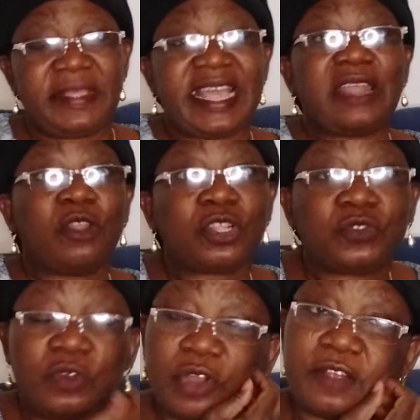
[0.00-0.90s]
That
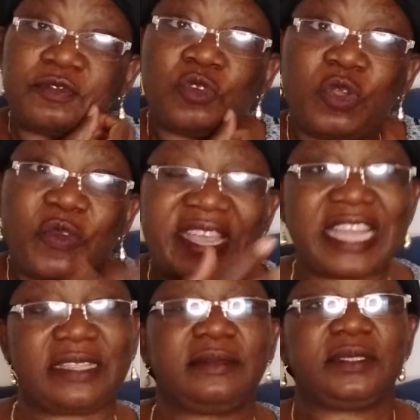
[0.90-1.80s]
love doing
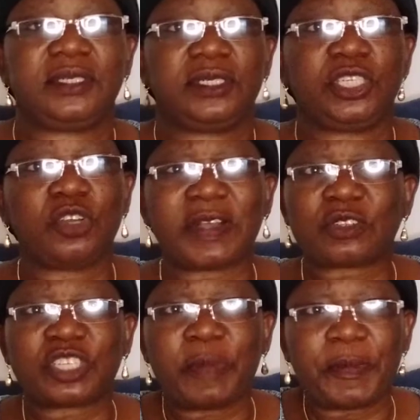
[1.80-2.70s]
wicked. You don't want
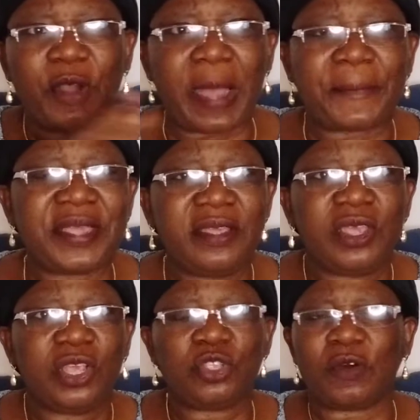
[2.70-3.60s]
to see people happy.
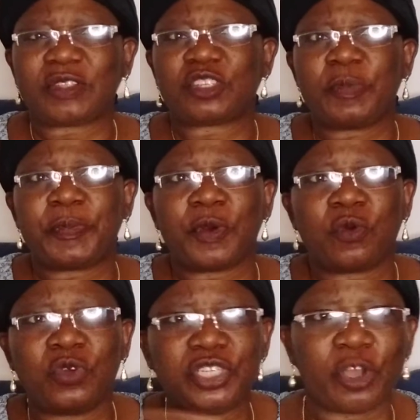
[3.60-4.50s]
You don't want to see people
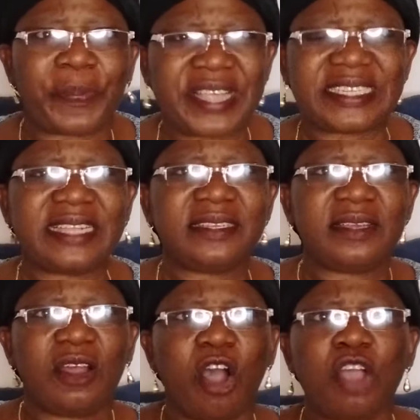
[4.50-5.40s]
good in your presence.
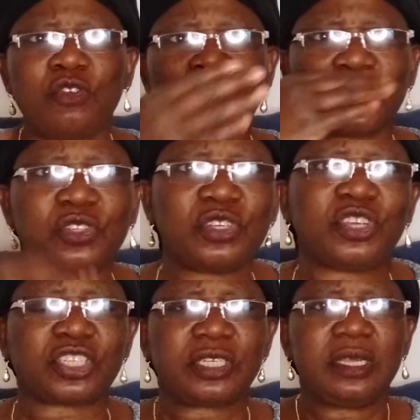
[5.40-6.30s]
All you just know is
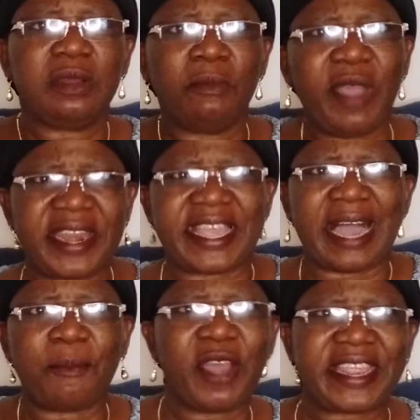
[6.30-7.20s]
just
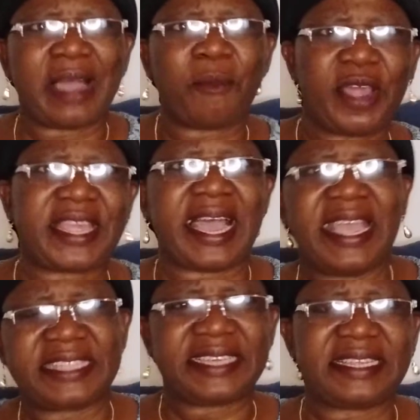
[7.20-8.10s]
mueria, mueria, mueria,
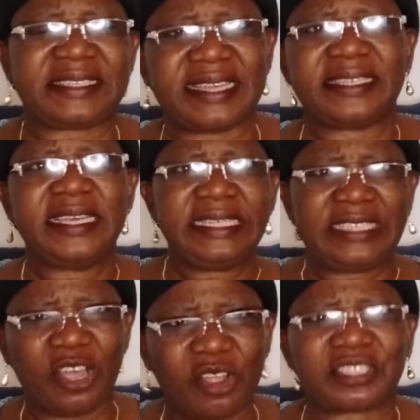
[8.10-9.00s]
hate,
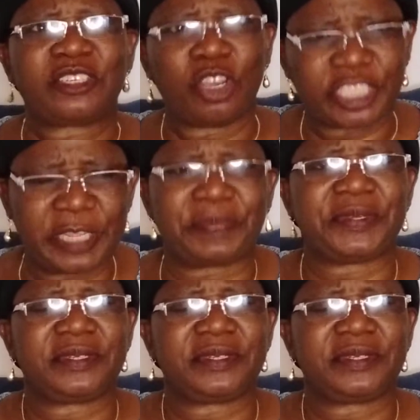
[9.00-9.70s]
jealous, gossip.